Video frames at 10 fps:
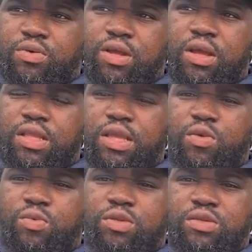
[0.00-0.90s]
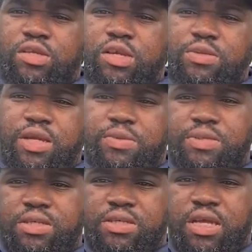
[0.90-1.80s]
I think when teams have
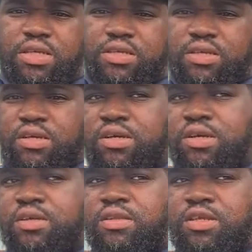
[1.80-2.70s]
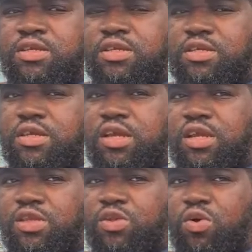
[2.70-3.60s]
success, they tend to
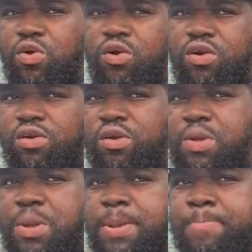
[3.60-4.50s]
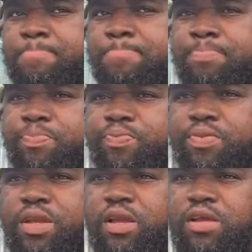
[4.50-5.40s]
ignore
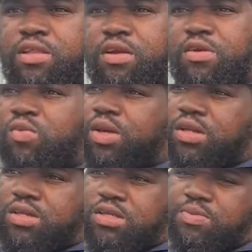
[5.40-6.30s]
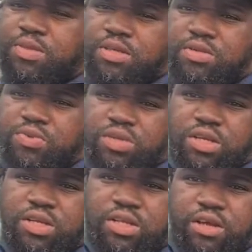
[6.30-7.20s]
their glaring weaknesses because it was
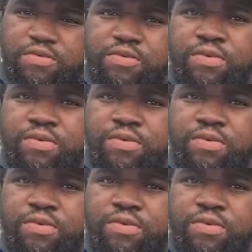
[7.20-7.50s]
good enough